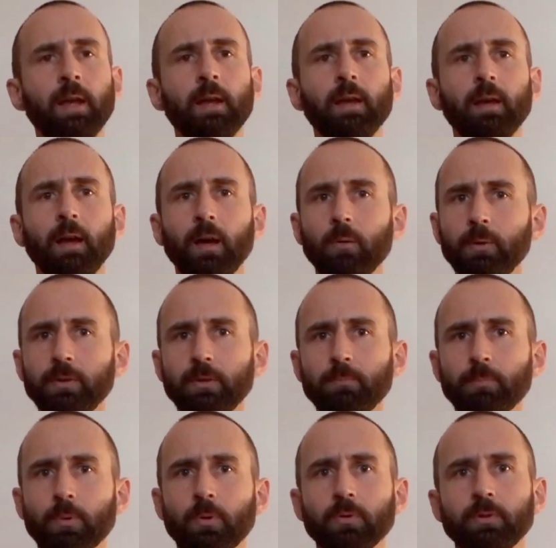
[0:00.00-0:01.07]
How it's
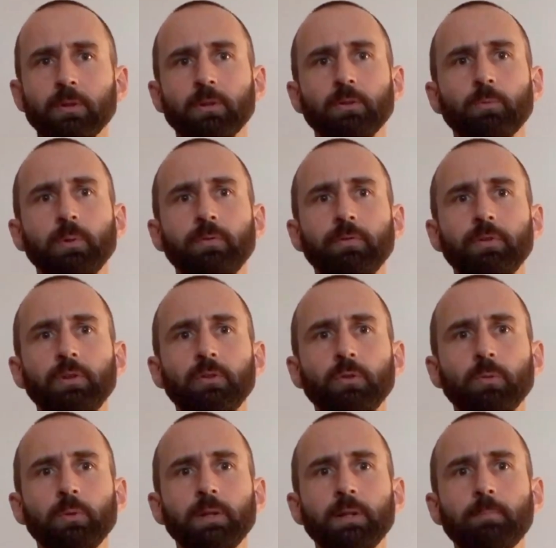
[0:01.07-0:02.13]
important we've seen
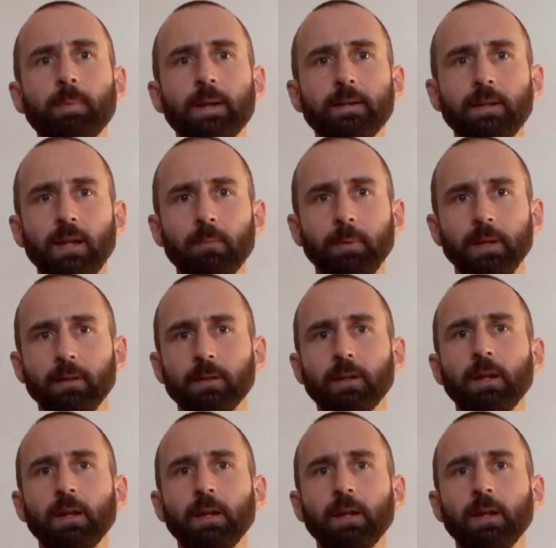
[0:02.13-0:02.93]
during the pandemic.